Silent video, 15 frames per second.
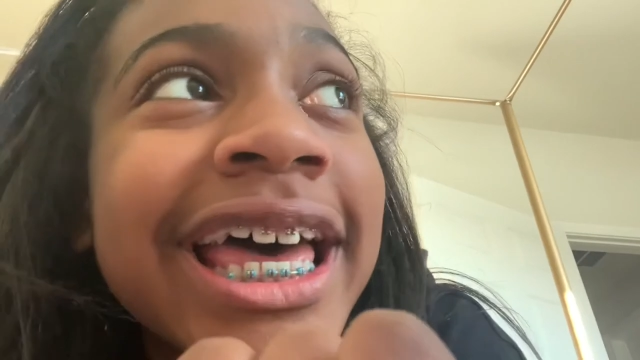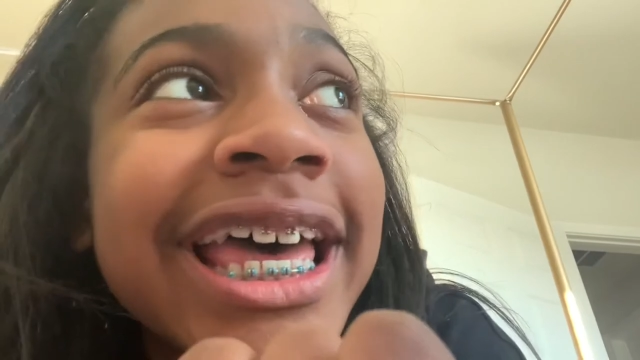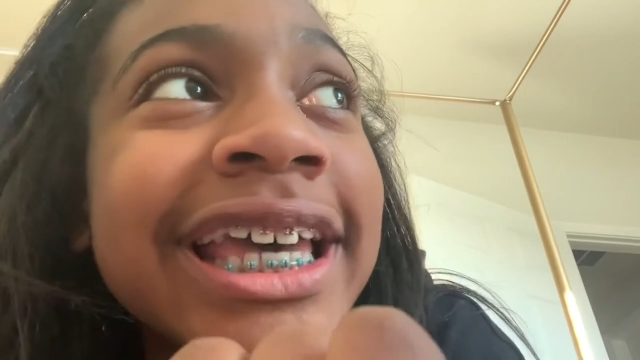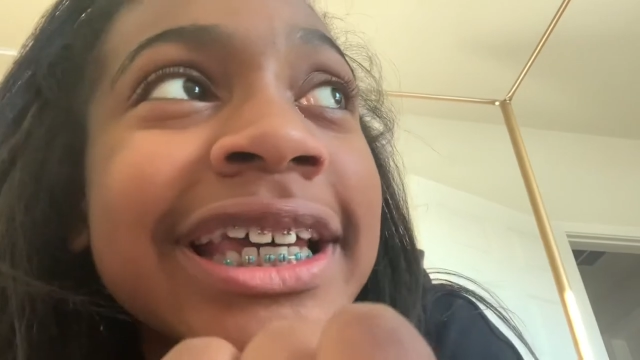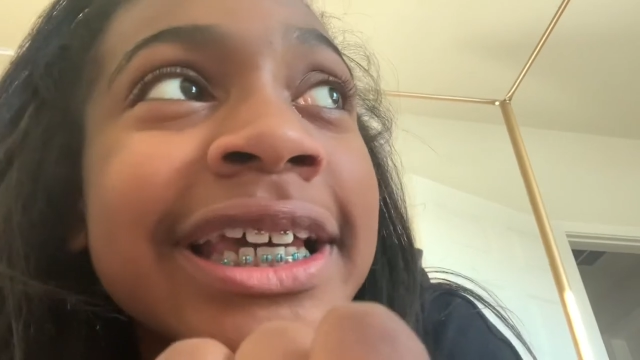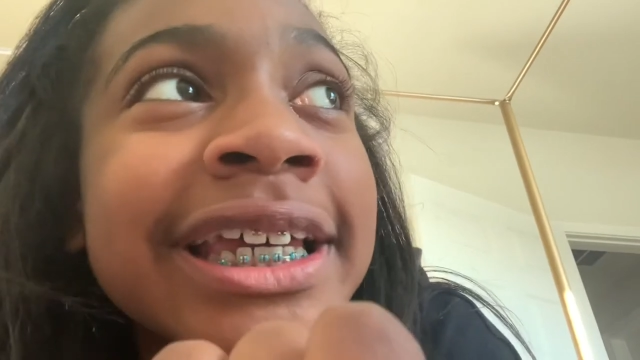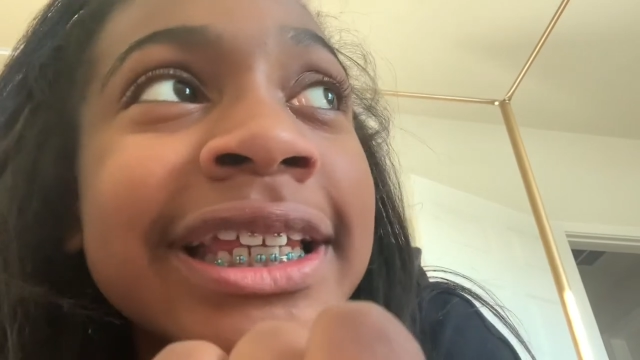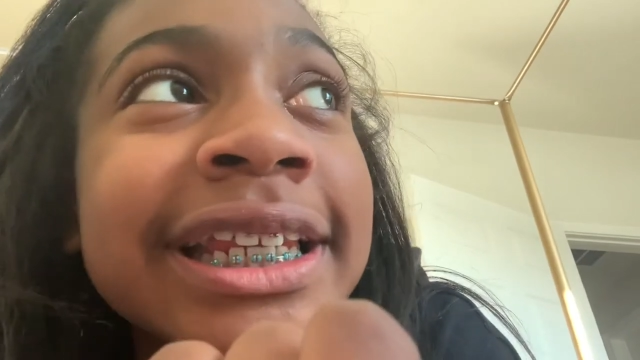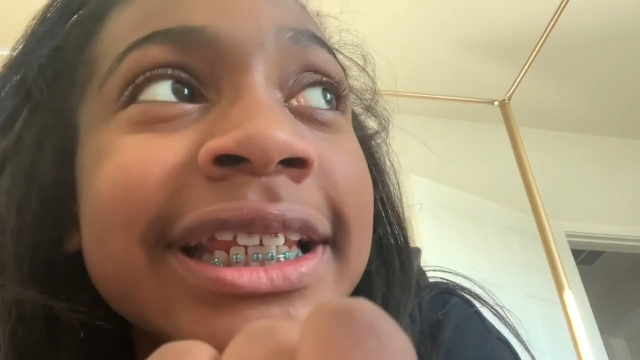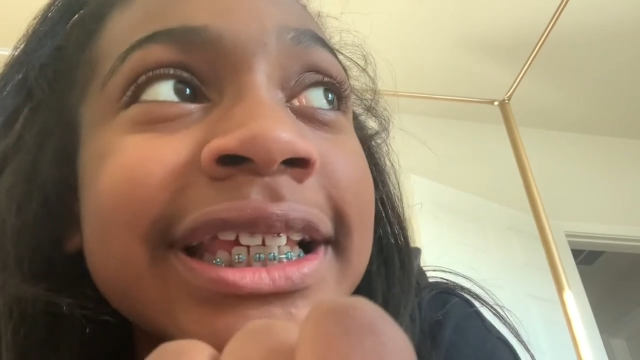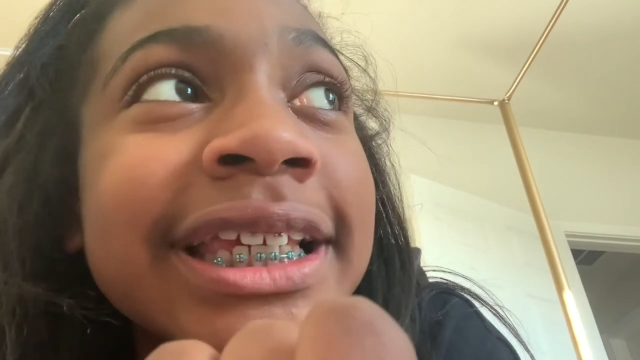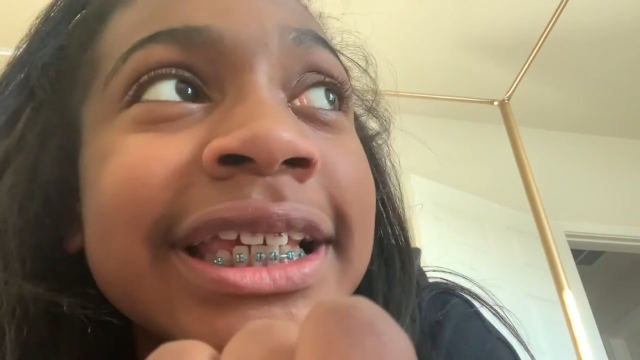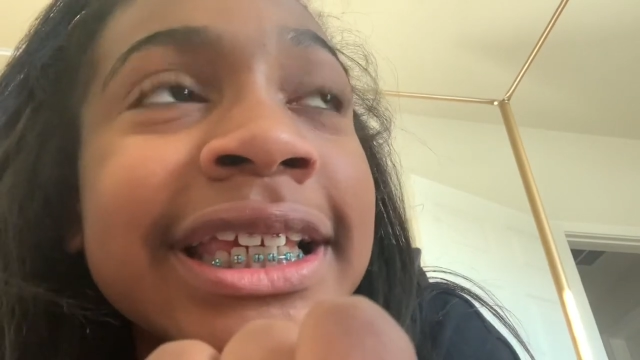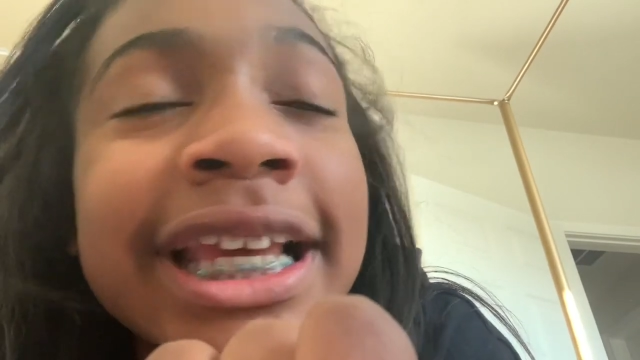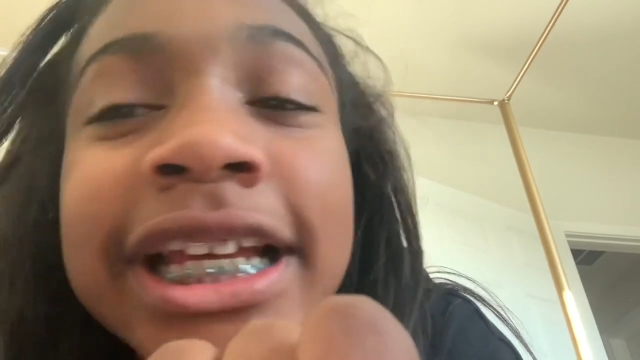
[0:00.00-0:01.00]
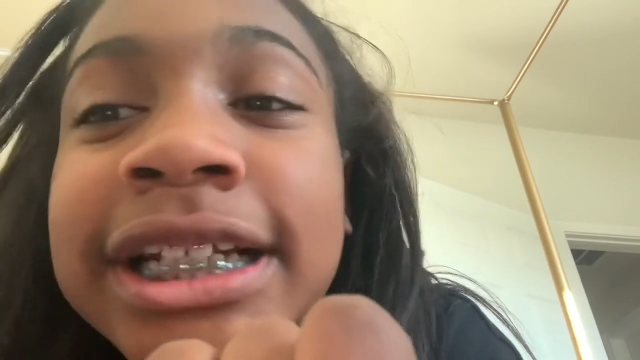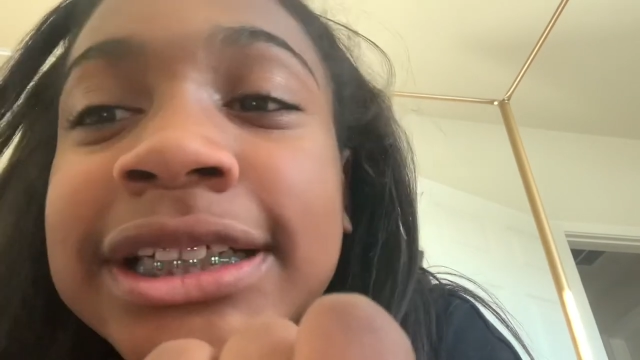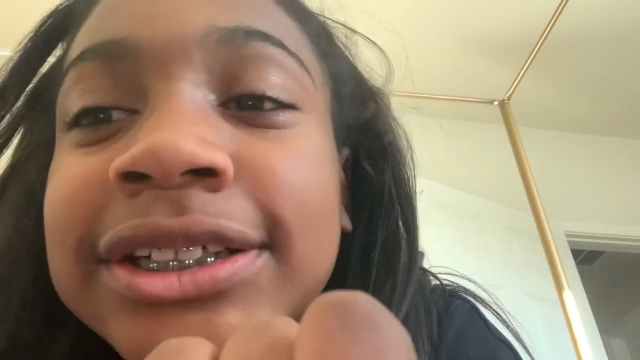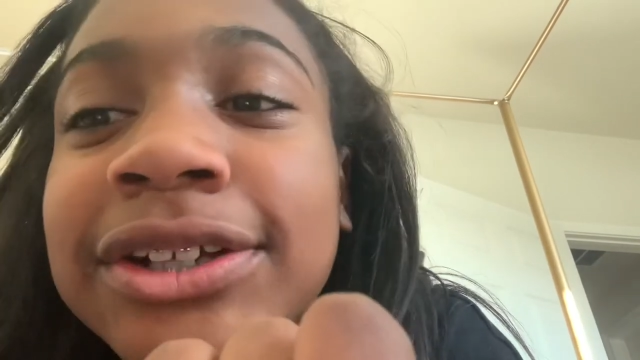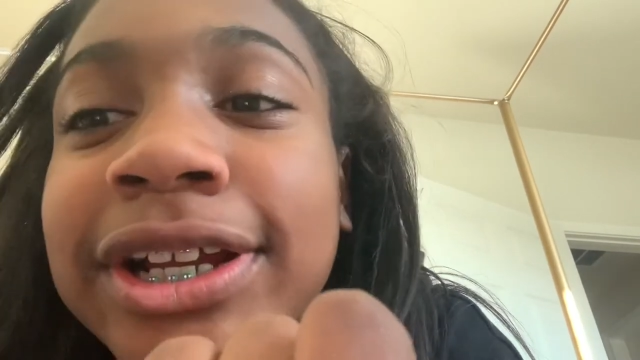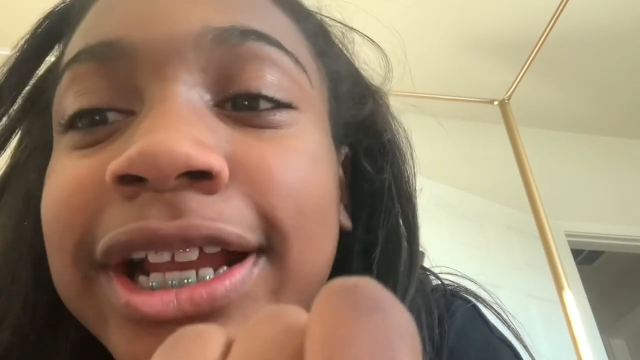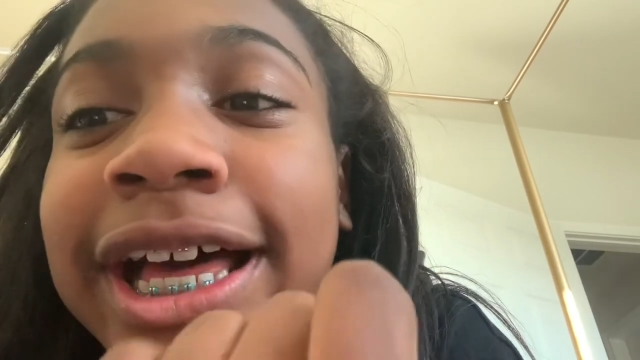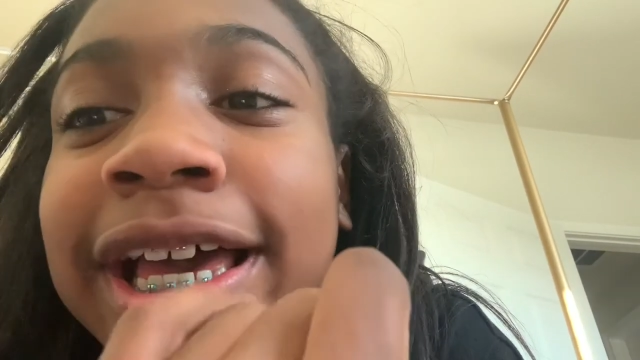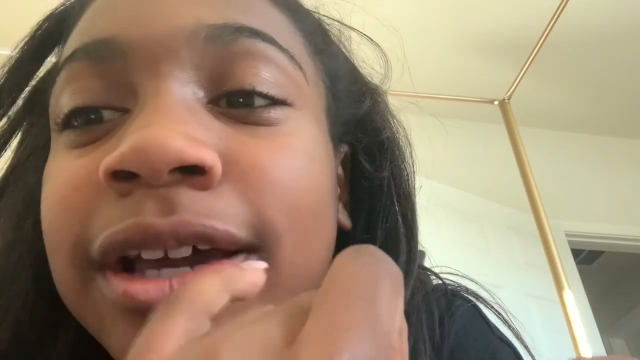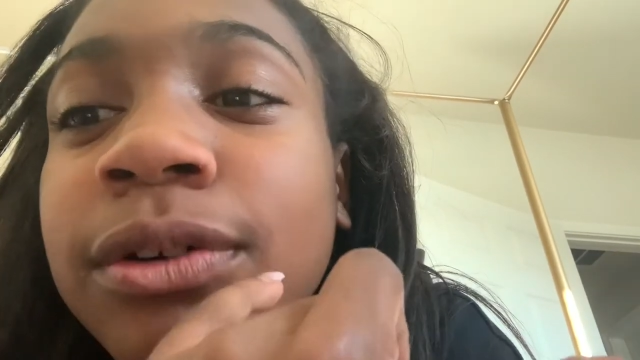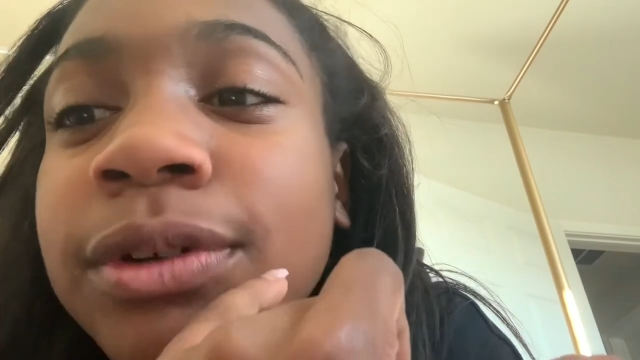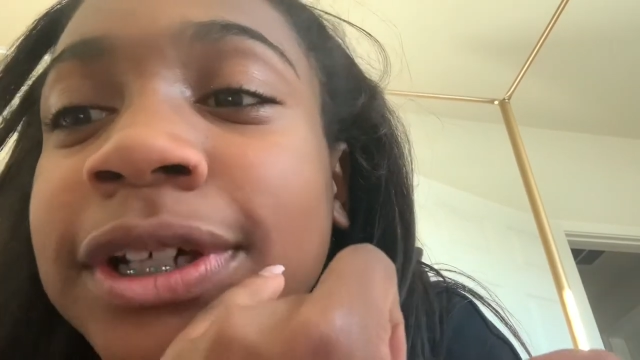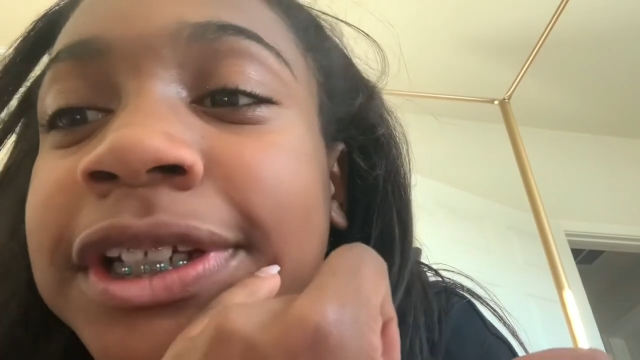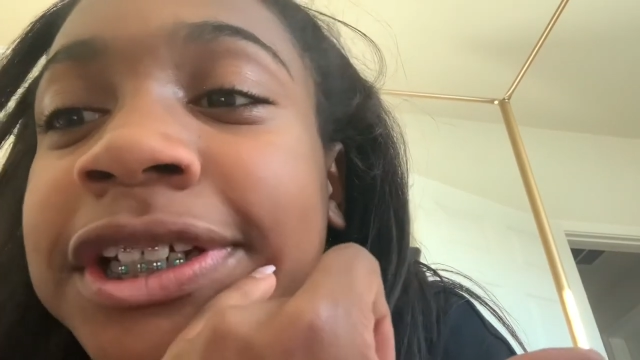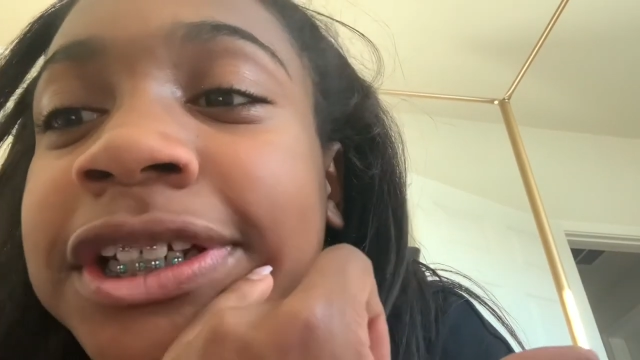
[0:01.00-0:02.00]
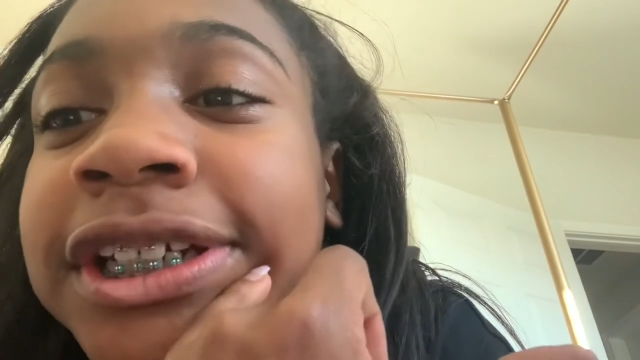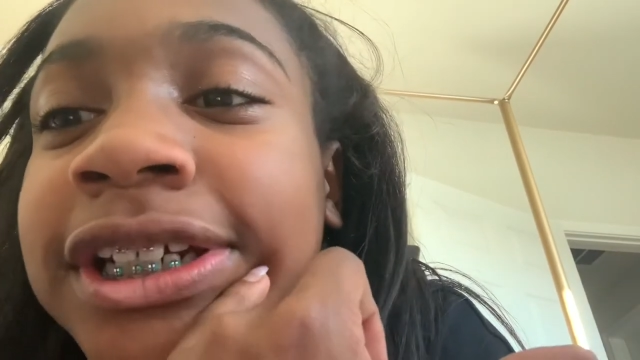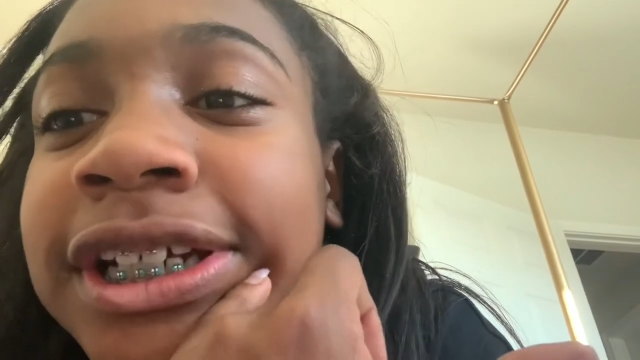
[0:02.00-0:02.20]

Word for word: and yesterday night, which